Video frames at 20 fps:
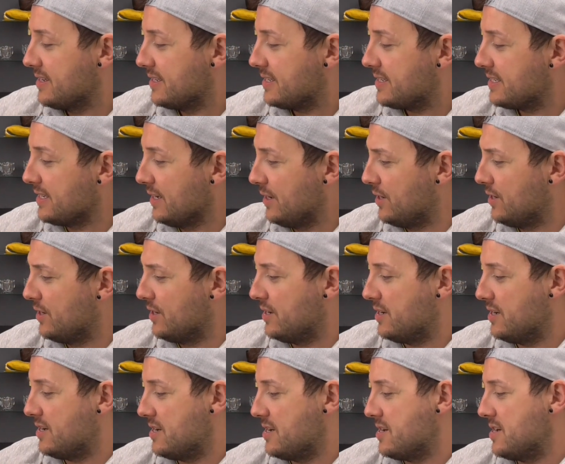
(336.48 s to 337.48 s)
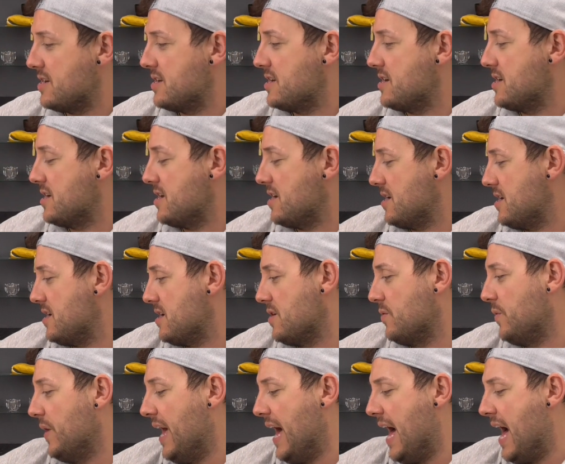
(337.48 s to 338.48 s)
So
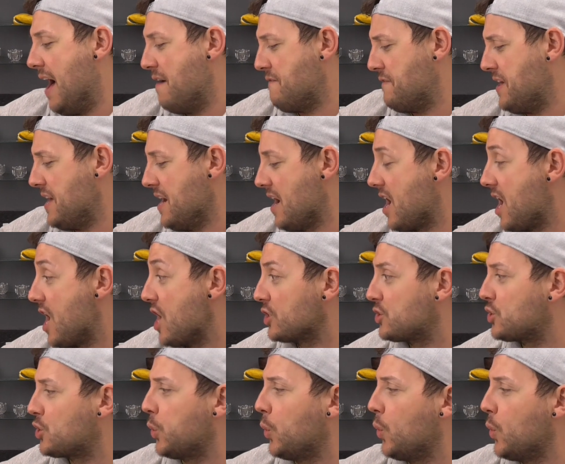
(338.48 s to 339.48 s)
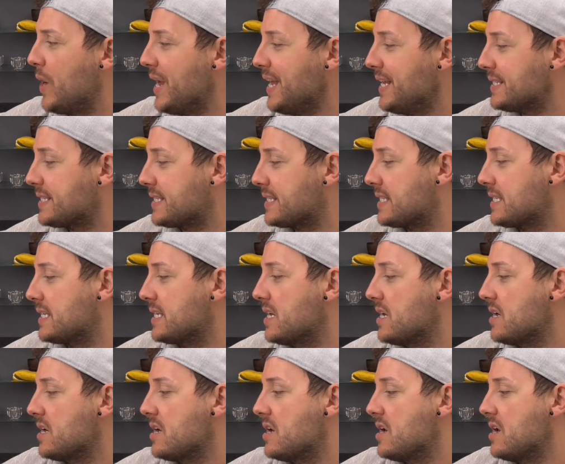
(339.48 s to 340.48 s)
we have here tweets.
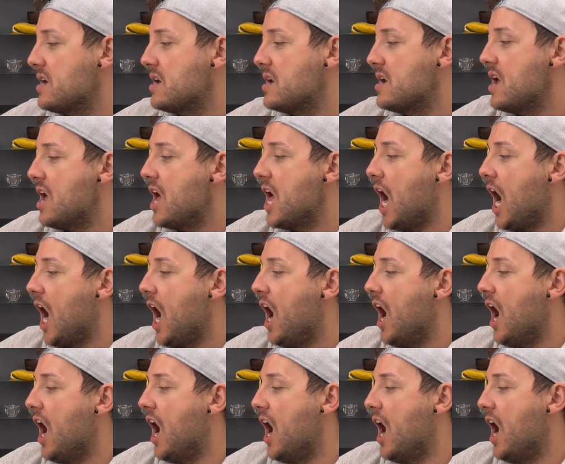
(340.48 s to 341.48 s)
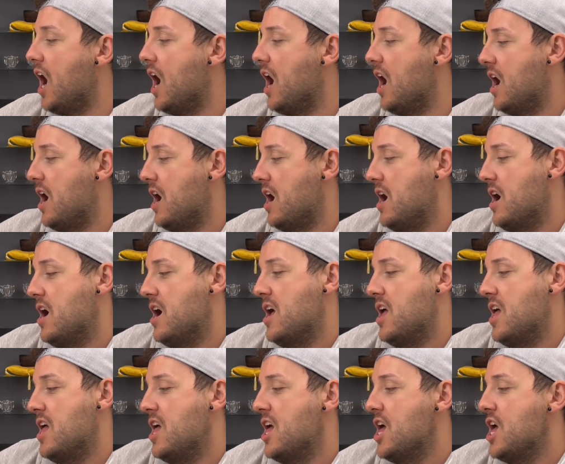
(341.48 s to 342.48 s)
Ah,
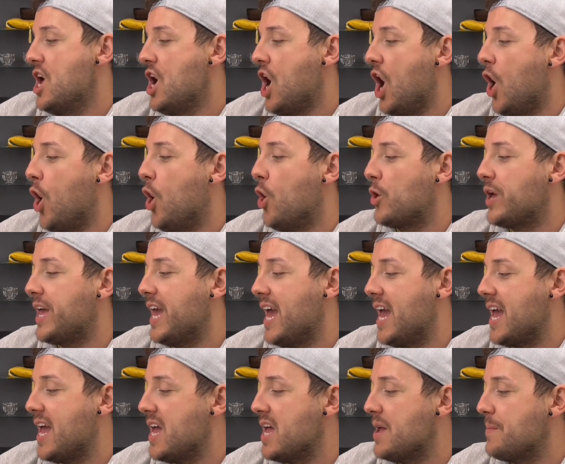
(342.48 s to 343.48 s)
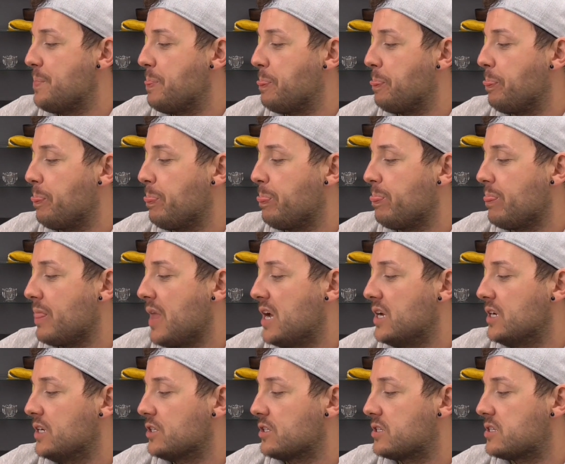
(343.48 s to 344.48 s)
oh, okay.
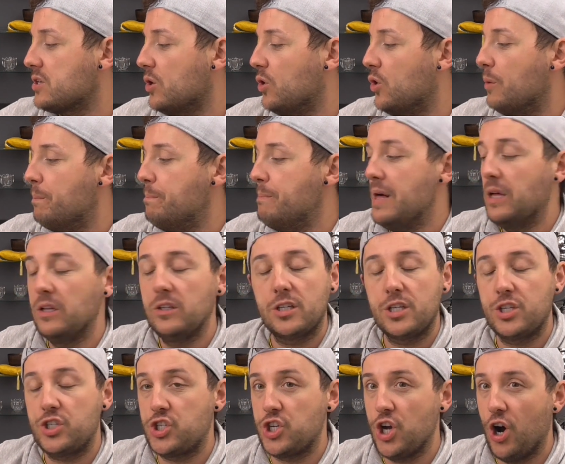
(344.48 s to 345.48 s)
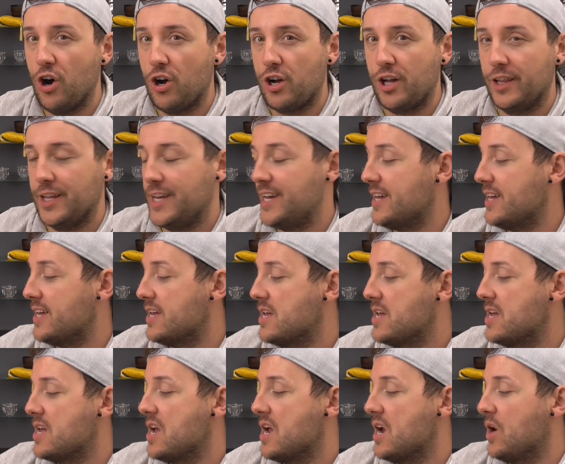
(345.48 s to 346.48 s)
So milk chocolate
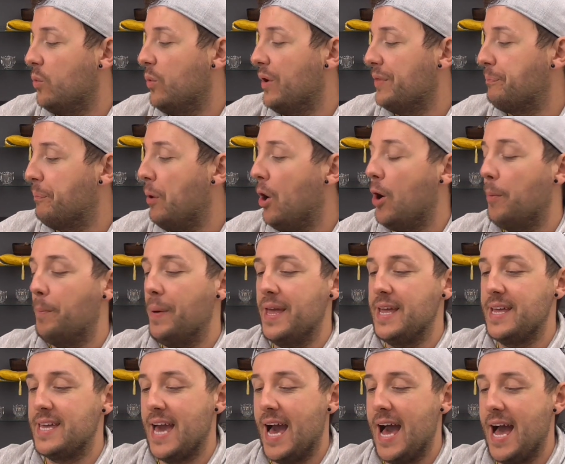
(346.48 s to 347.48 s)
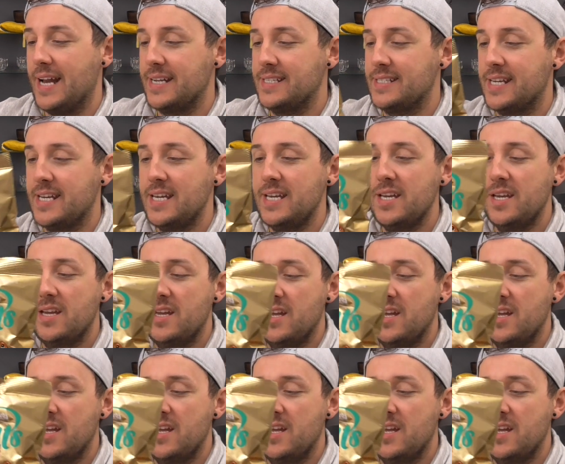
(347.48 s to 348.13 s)
with popping candy,